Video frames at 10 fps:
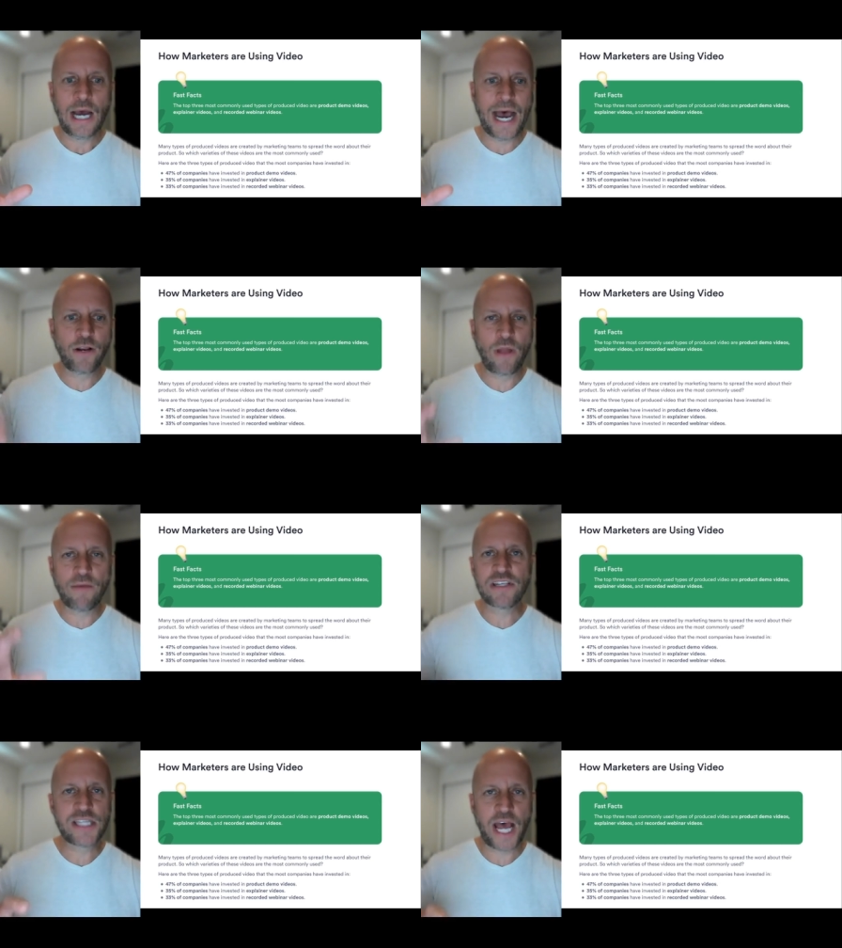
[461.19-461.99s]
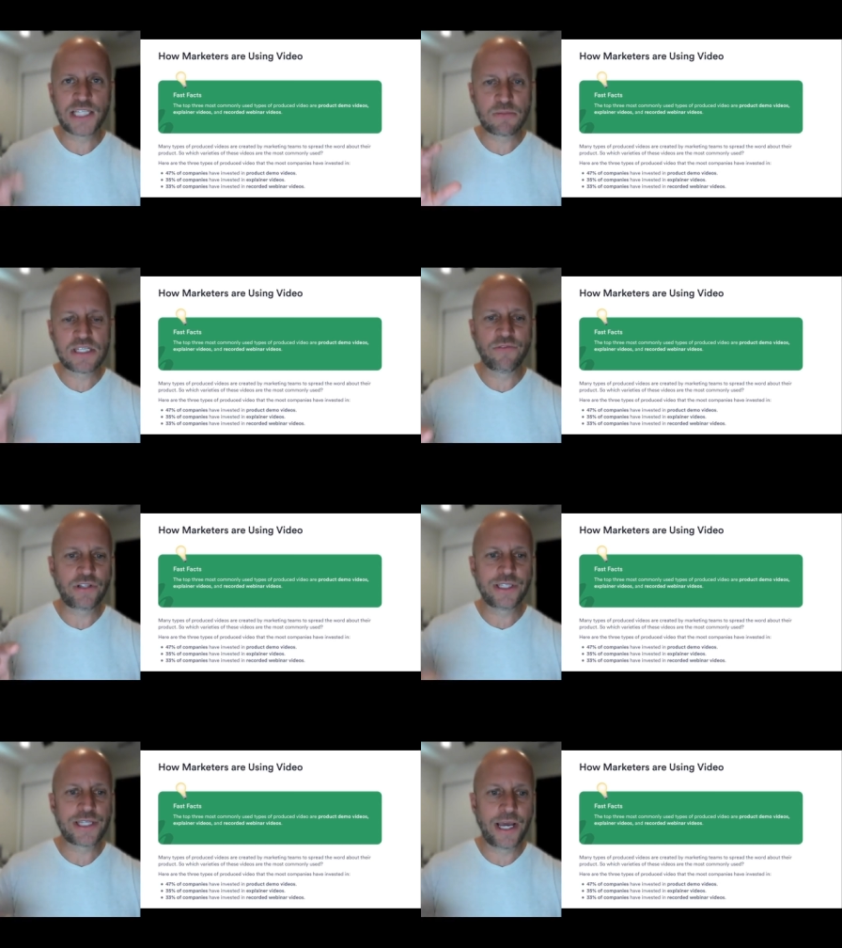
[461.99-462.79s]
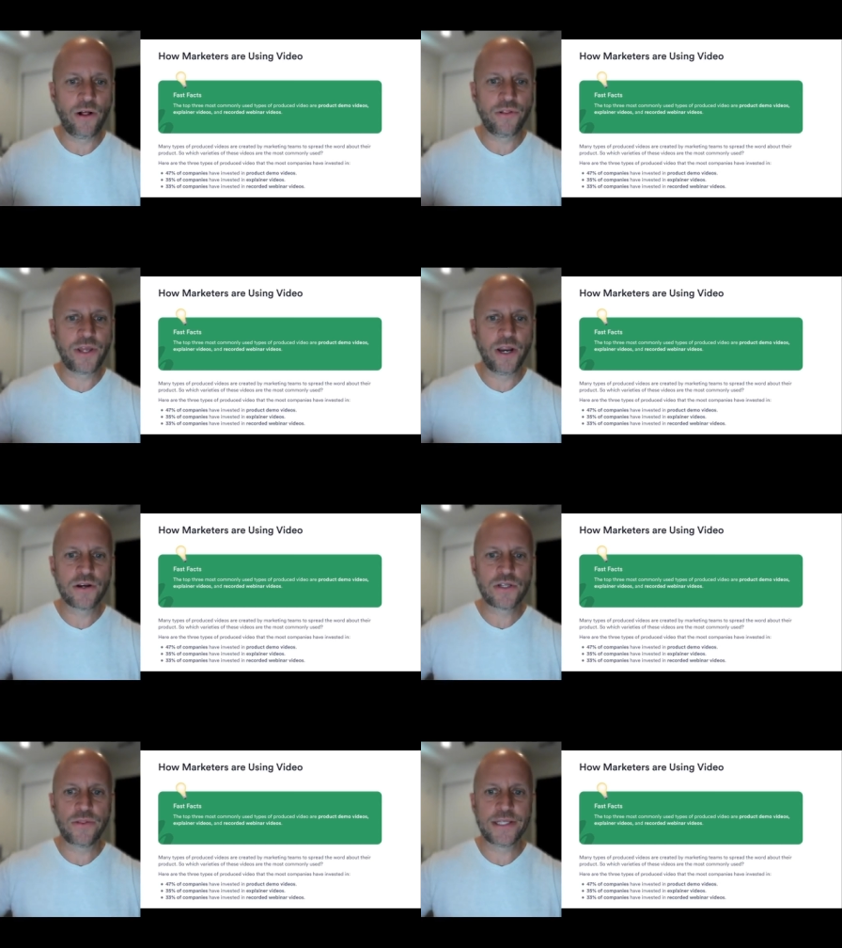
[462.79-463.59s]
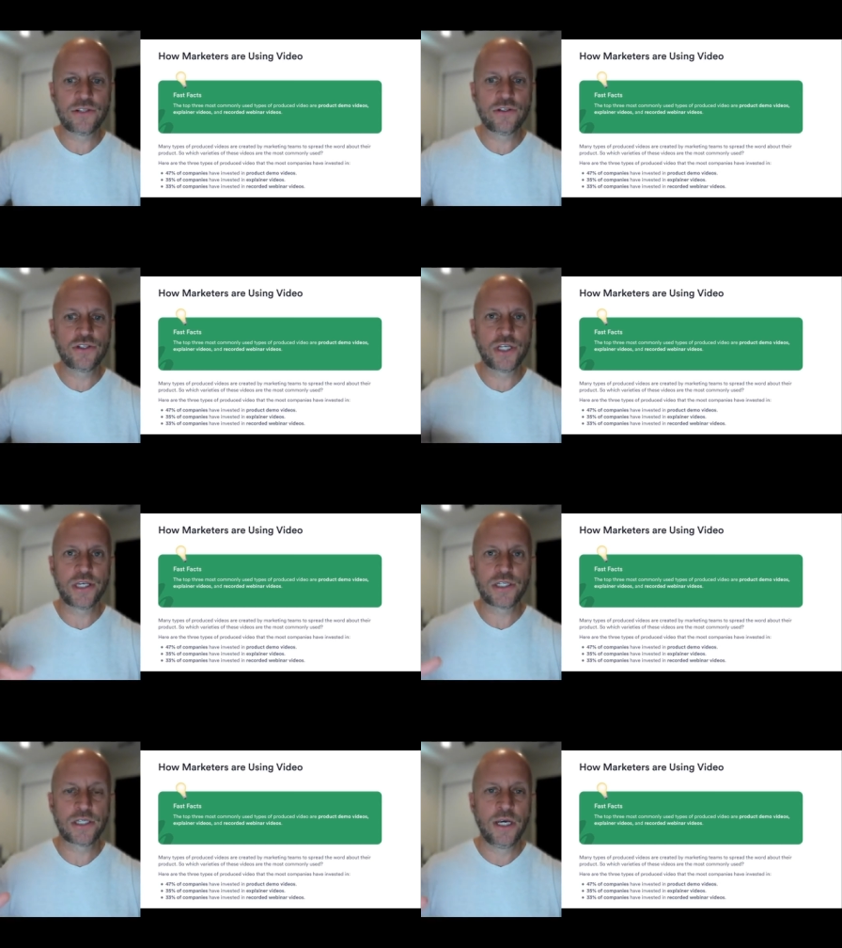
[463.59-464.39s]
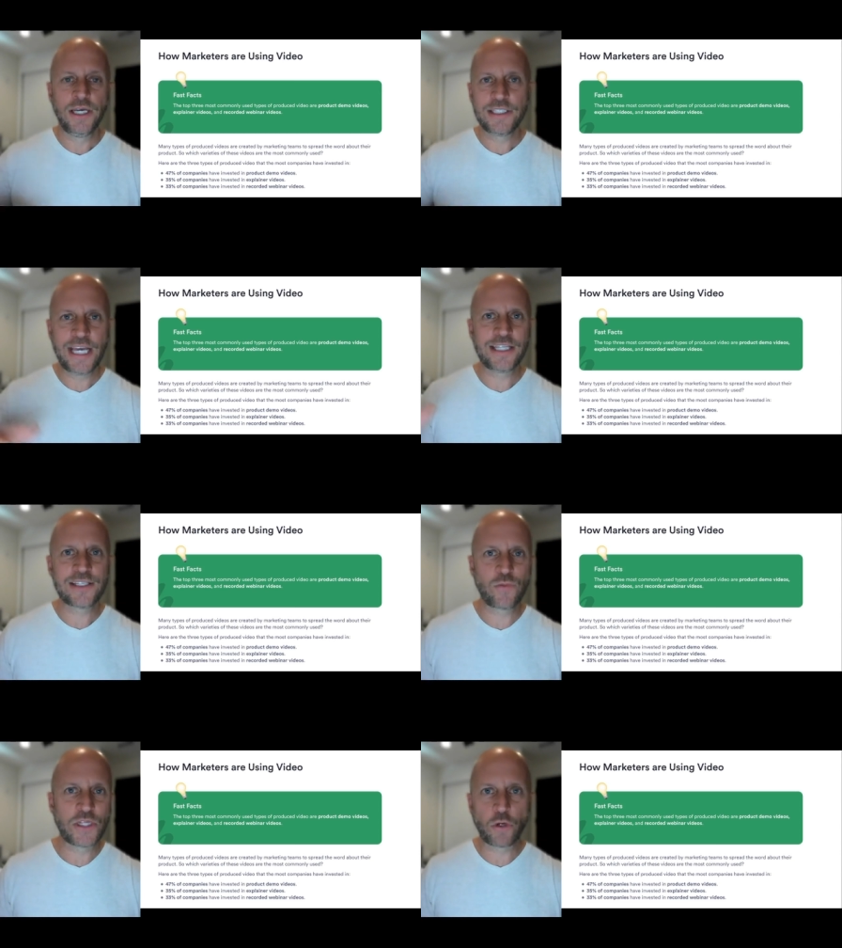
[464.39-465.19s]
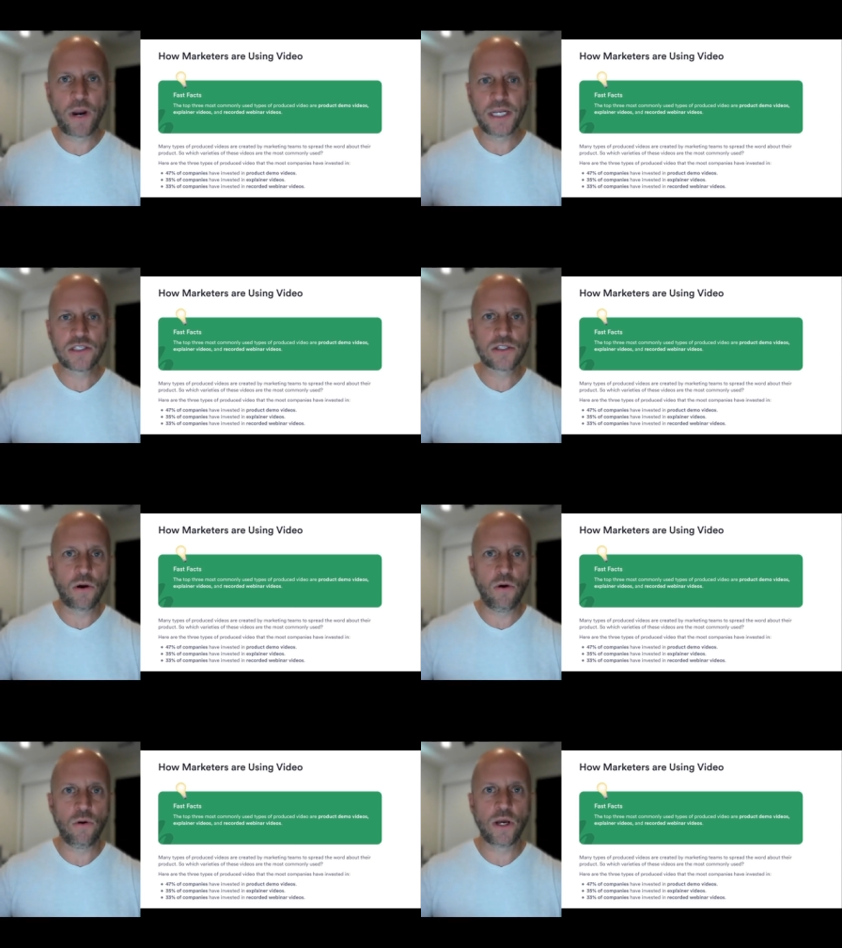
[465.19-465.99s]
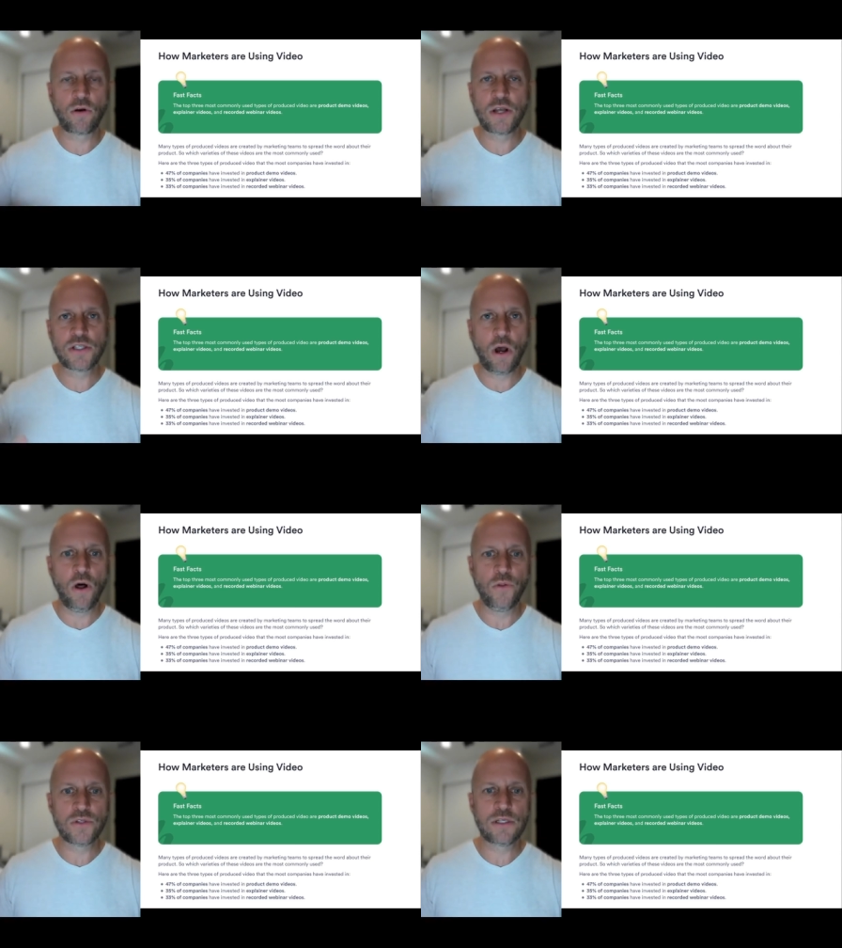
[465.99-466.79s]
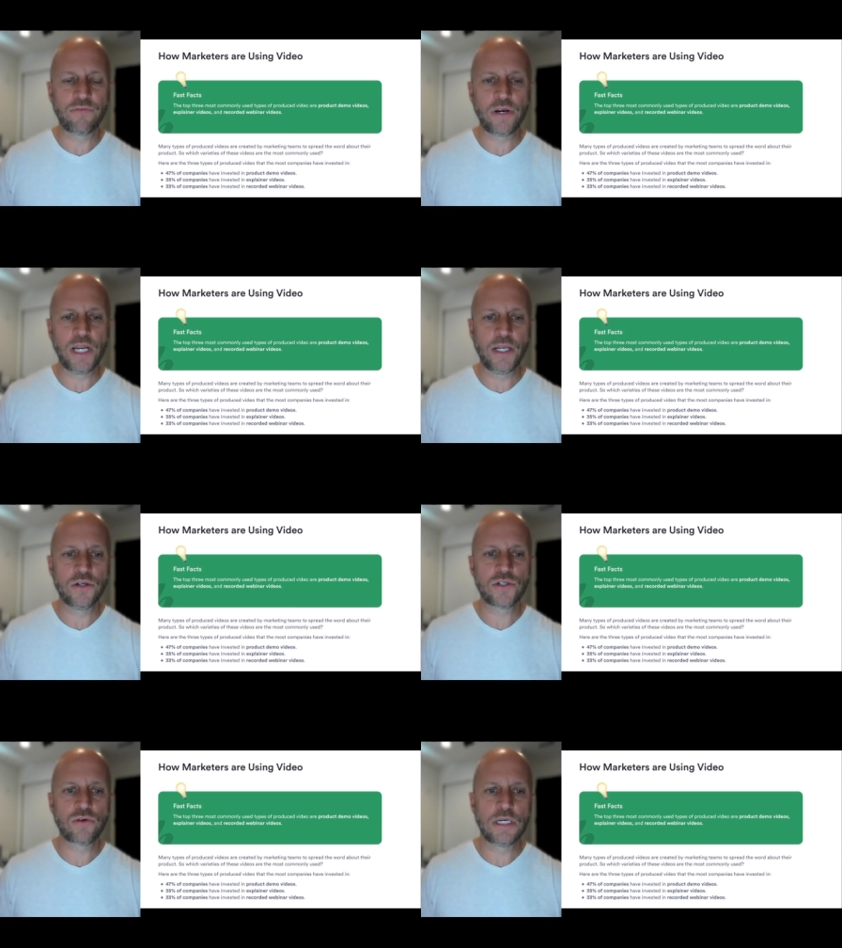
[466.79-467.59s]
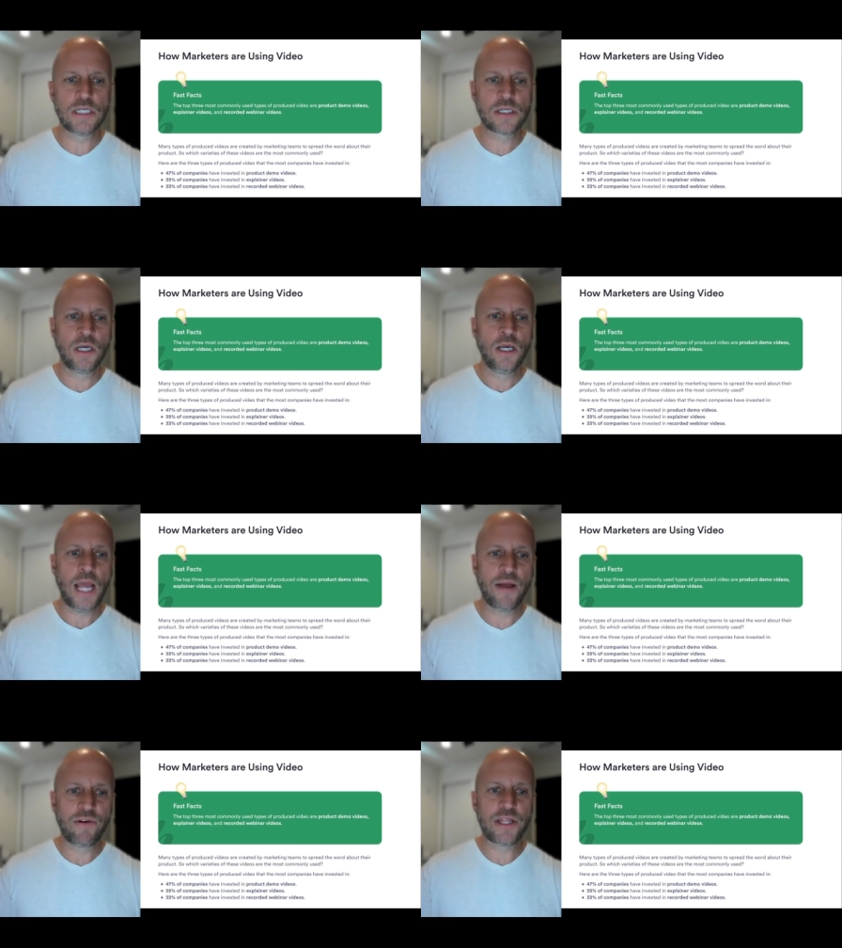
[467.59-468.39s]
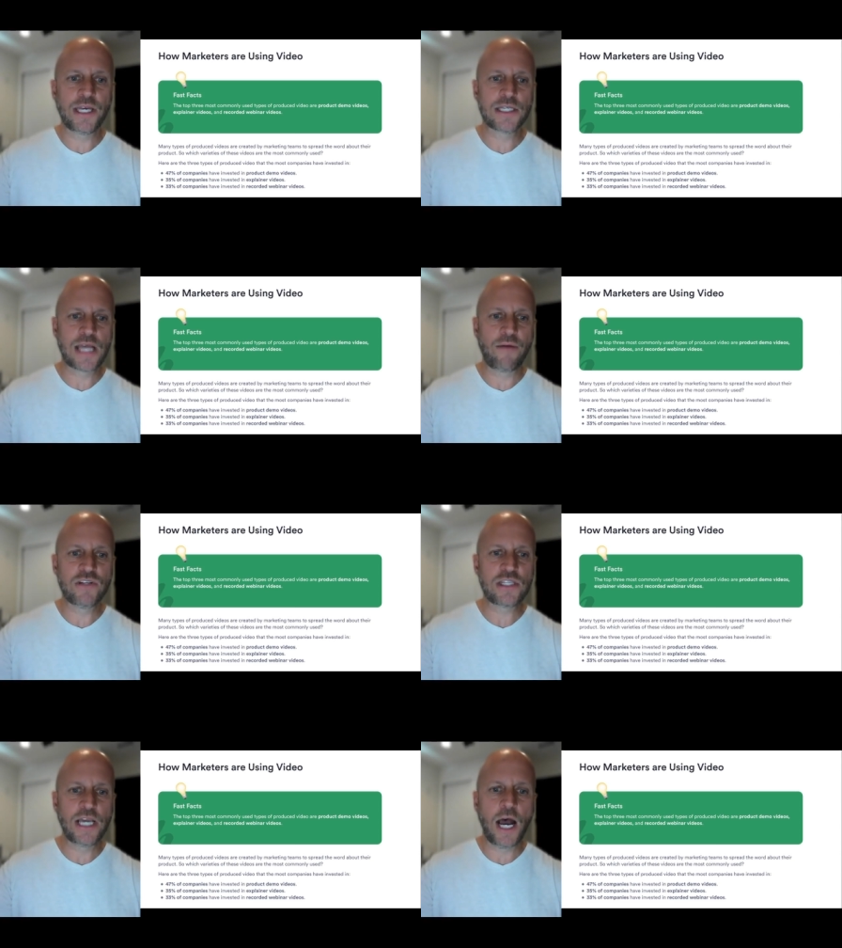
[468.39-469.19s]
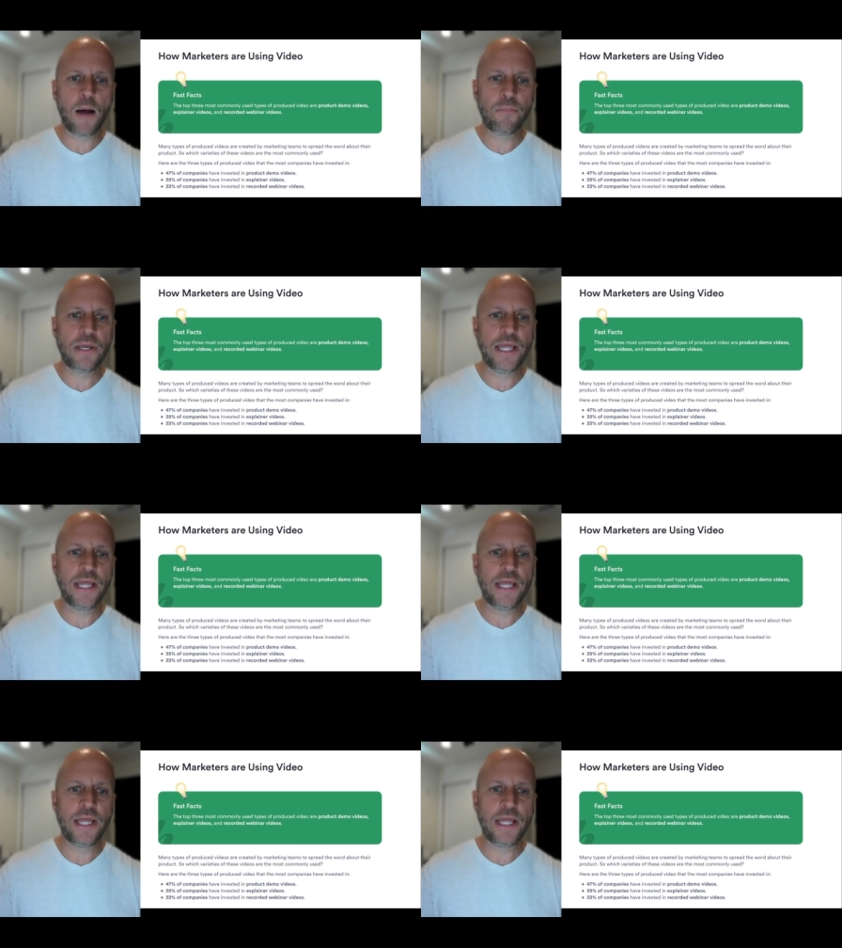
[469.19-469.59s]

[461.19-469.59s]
I don't have a stat specifically to healthcare, so this is just take this with a grain of salt across all those different industries everything is obviously up,